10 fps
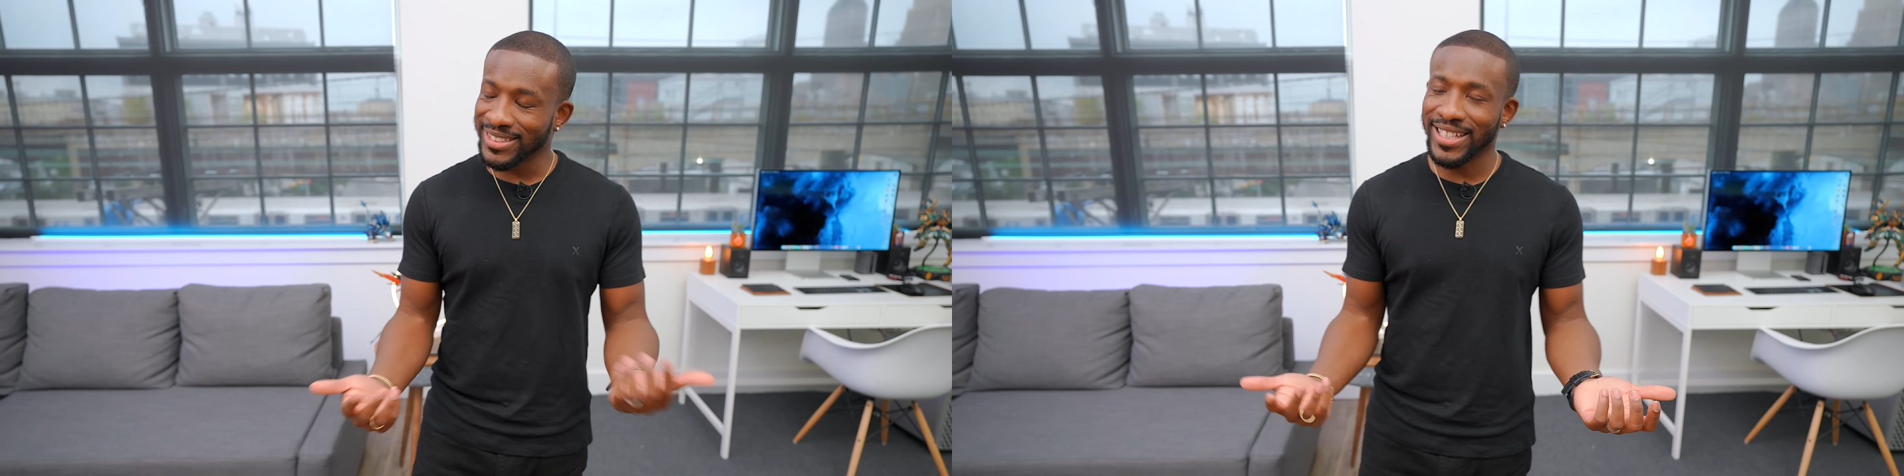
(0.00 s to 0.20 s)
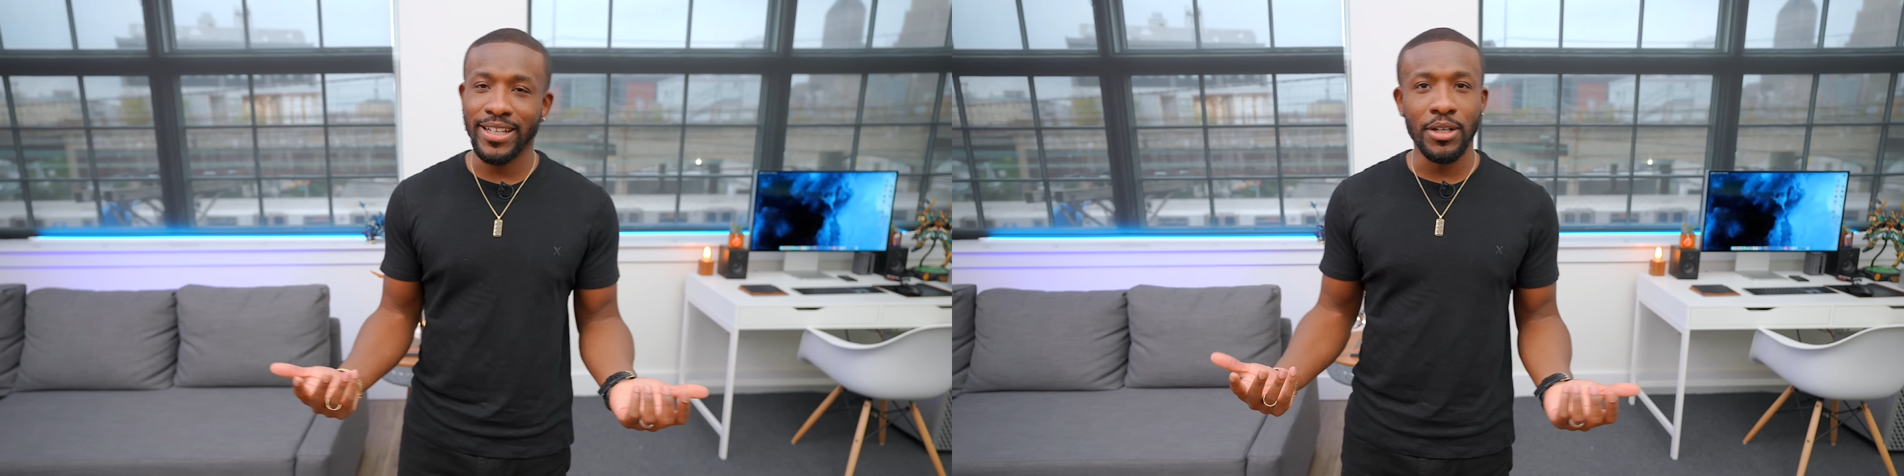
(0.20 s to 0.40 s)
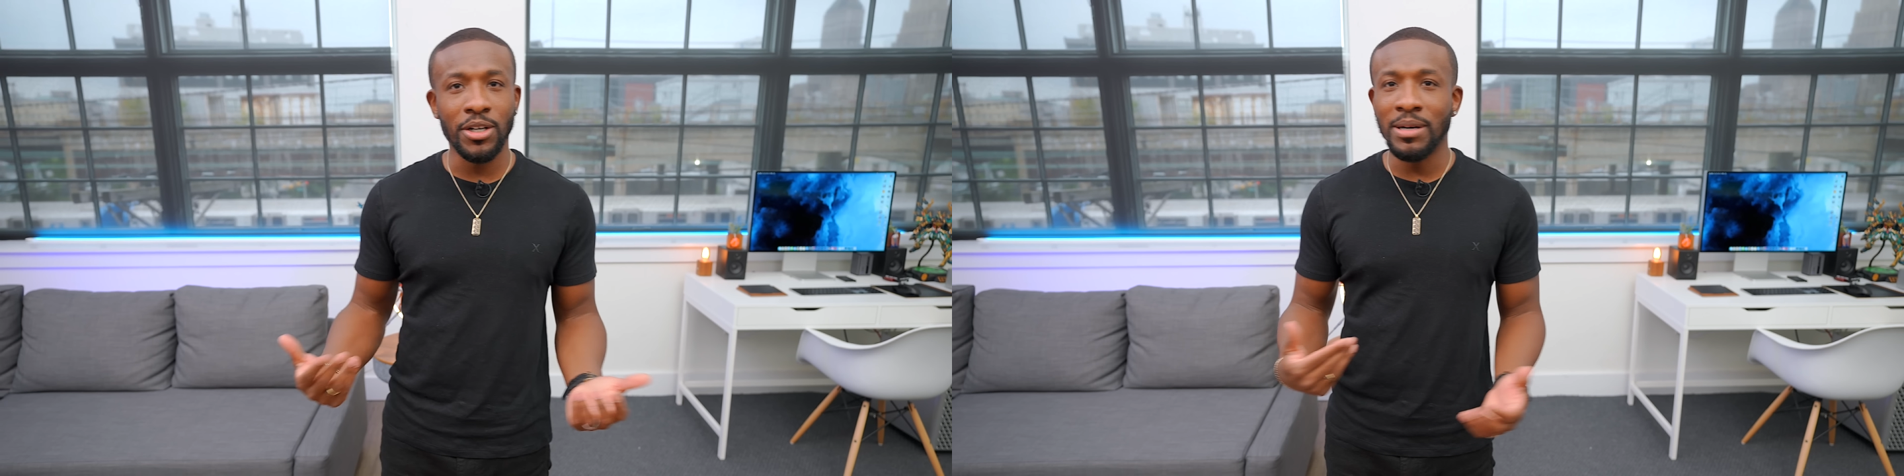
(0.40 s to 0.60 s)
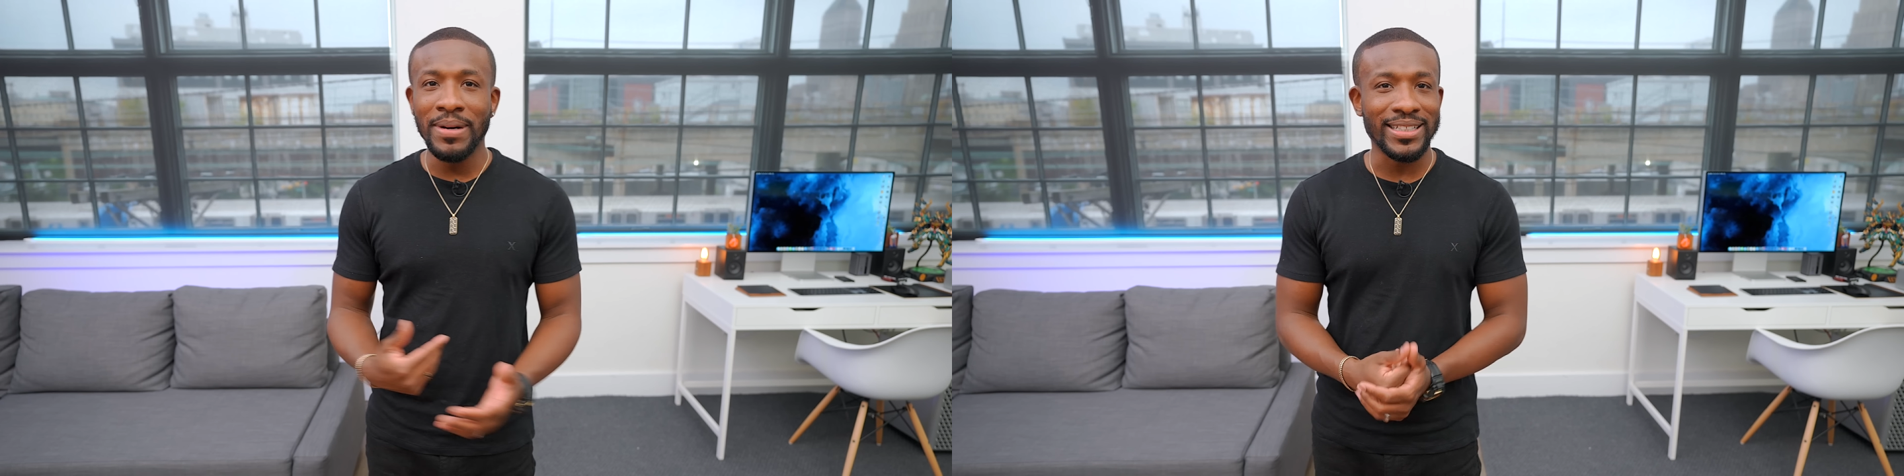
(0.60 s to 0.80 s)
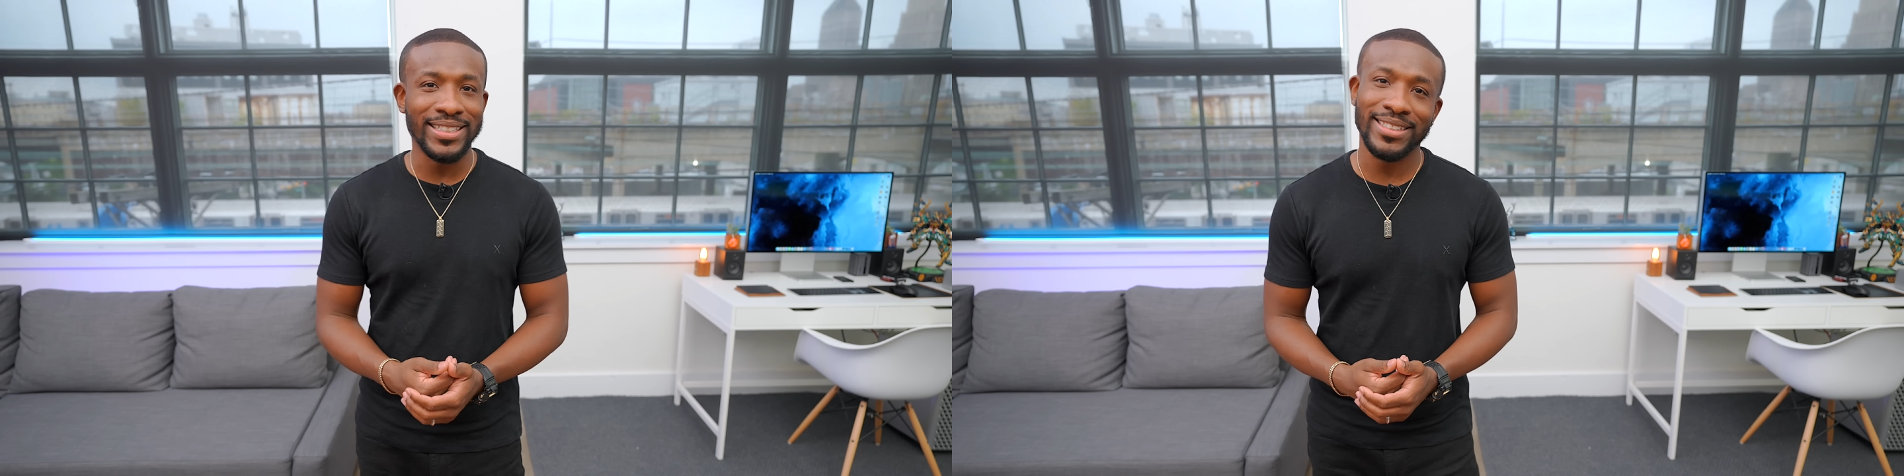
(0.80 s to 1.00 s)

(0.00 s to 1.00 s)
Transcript: like, oh, I'm about